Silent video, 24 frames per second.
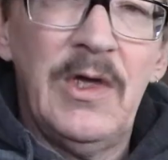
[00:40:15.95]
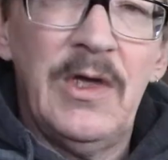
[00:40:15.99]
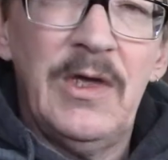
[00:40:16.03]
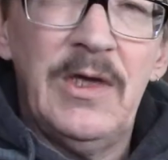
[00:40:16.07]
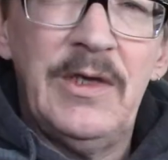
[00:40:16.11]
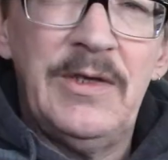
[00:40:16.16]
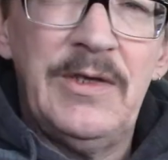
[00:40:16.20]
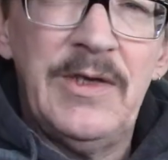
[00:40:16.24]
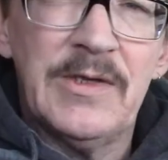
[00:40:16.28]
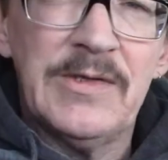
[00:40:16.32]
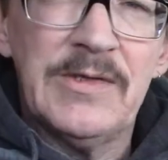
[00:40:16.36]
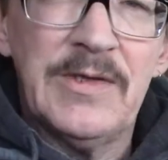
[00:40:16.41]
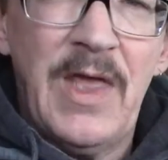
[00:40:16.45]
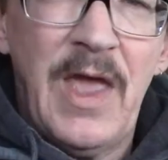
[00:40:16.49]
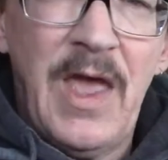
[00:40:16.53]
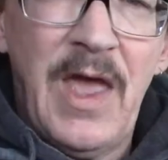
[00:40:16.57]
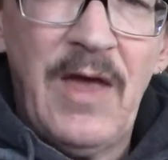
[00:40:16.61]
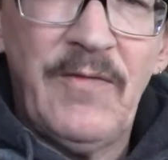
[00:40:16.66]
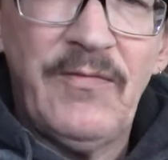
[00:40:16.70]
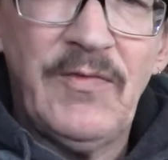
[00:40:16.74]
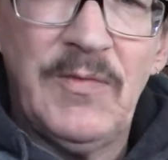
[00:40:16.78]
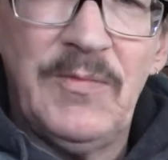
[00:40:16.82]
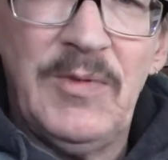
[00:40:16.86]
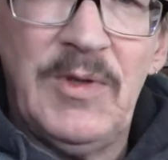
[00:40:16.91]
it doesn't
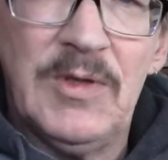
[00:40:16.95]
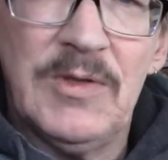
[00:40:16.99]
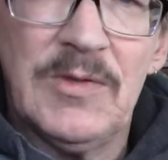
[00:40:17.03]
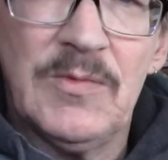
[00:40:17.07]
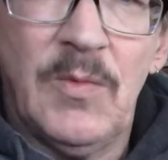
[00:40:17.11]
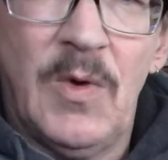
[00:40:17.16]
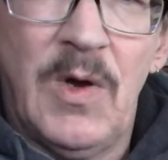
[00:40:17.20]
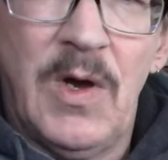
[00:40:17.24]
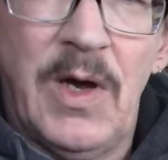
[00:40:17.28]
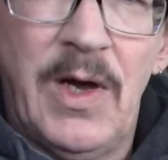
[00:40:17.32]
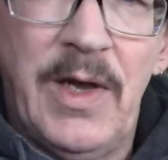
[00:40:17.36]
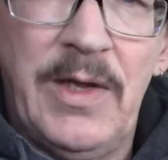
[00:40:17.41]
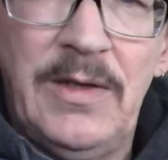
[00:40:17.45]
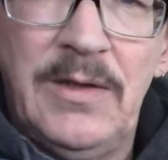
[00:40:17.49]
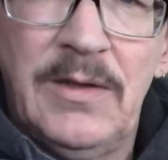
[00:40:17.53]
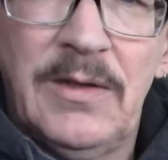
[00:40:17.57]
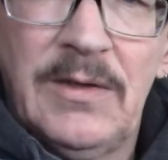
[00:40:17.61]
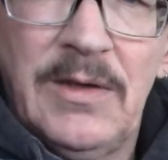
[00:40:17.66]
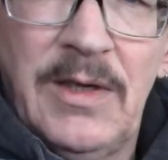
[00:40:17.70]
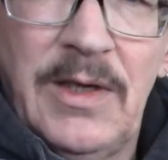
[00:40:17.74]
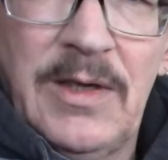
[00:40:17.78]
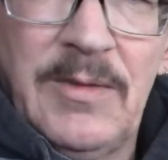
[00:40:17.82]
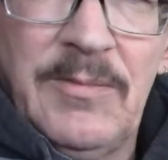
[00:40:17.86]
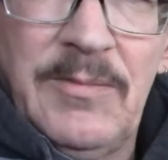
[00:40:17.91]
have to be as wide.
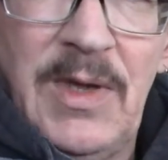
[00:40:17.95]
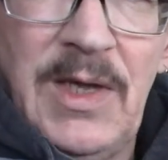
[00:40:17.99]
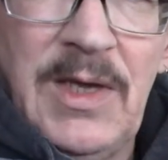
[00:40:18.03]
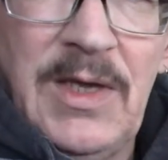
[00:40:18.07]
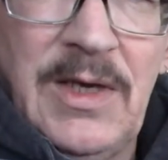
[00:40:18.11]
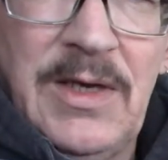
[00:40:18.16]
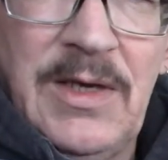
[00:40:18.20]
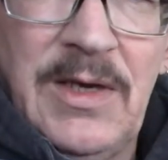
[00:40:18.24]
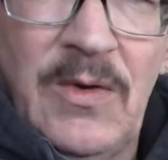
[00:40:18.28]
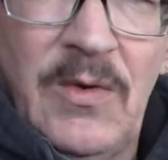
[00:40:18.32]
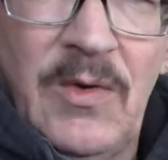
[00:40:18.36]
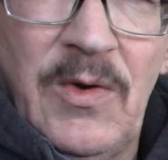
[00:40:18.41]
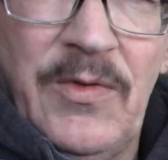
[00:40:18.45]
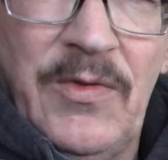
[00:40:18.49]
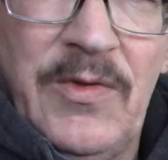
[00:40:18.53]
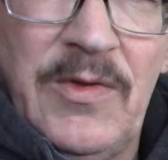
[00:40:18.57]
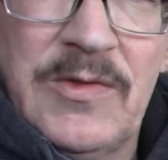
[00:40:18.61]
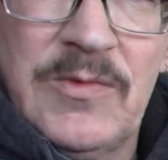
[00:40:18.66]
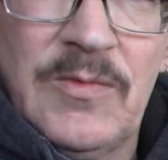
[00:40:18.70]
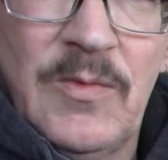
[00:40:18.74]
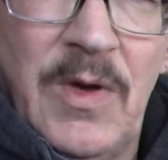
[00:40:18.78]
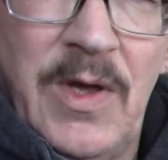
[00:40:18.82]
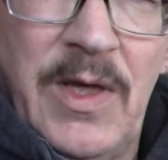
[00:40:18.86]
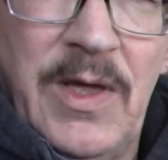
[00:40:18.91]
I can make it narrower
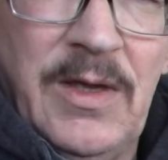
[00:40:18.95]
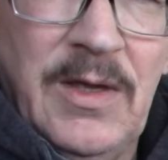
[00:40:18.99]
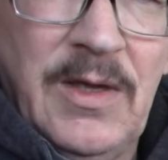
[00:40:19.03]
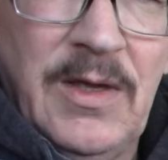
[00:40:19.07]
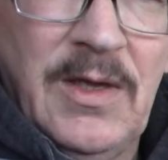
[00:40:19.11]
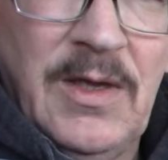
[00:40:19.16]
this way